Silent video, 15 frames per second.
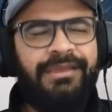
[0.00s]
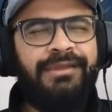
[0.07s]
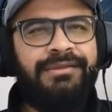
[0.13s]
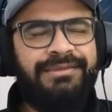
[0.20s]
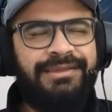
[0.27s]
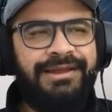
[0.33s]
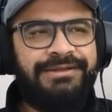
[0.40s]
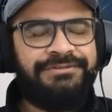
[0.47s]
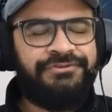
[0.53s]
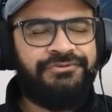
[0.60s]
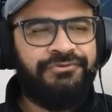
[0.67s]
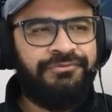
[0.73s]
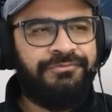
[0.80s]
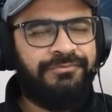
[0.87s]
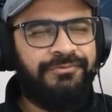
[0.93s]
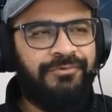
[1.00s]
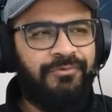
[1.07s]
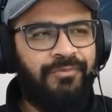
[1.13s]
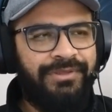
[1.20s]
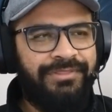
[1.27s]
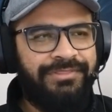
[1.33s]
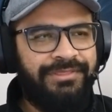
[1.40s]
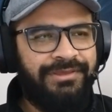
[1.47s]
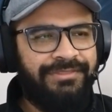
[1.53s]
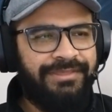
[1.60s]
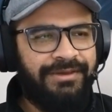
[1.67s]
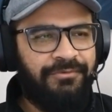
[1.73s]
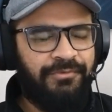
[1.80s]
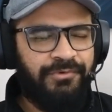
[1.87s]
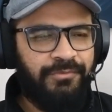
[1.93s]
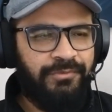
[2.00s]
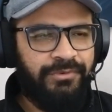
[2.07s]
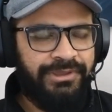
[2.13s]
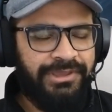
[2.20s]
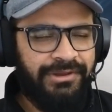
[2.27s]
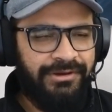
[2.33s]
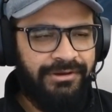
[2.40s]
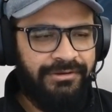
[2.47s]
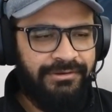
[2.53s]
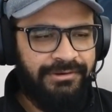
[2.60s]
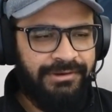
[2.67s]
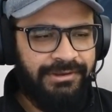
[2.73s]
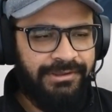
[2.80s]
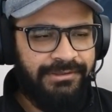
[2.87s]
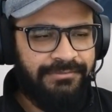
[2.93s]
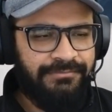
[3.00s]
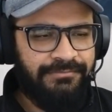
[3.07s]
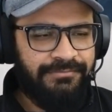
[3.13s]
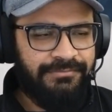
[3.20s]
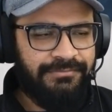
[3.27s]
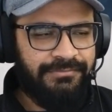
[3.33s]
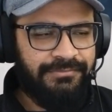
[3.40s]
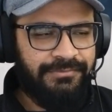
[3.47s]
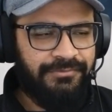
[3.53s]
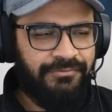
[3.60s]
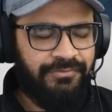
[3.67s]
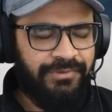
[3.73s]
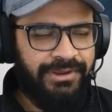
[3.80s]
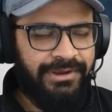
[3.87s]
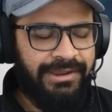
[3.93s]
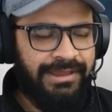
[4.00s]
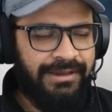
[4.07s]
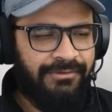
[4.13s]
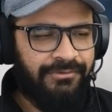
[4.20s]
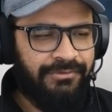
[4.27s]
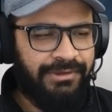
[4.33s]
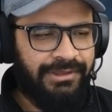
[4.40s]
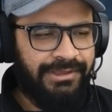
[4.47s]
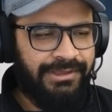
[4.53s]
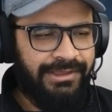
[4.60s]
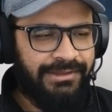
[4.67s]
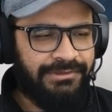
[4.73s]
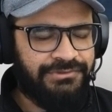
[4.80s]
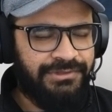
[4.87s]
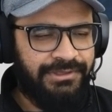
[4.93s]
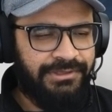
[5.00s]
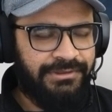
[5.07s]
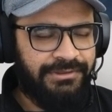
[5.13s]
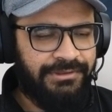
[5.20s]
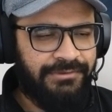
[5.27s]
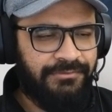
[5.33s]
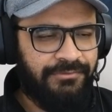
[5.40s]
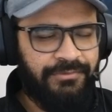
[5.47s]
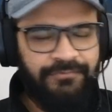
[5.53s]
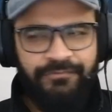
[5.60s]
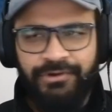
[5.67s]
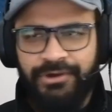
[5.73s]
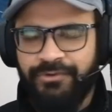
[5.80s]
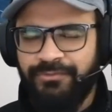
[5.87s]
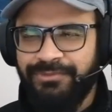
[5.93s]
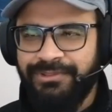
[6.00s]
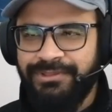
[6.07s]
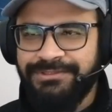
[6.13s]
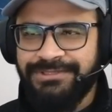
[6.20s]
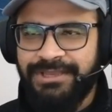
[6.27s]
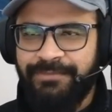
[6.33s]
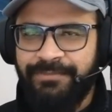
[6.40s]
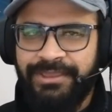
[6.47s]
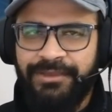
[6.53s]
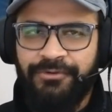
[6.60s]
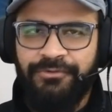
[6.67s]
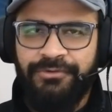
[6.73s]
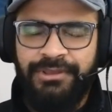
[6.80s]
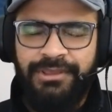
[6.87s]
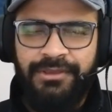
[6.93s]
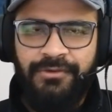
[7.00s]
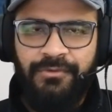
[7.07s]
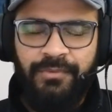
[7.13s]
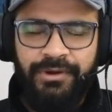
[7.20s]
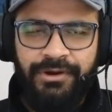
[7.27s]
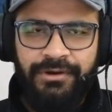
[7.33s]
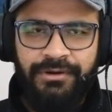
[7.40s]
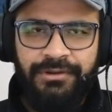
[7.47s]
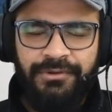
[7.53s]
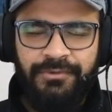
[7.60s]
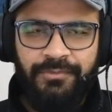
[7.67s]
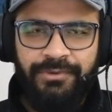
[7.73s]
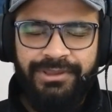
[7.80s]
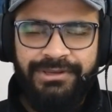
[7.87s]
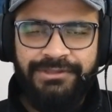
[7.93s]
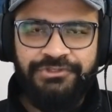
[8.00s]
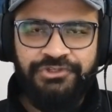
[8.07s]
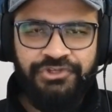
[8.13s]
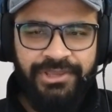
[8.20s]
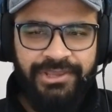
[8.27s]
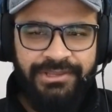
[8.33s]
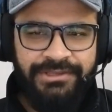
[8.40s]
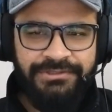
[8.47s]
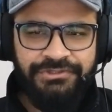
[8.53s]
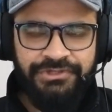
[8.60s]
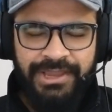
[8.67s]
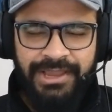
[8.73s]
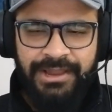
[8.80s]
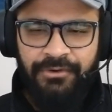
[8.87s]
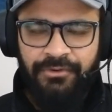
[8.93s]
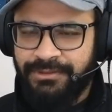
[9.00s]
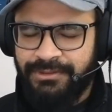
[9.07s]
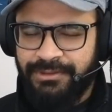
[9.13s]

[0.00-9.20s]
Yeah, so one thing that we're working on right now, actually, we've got a release coming out where we're going to change how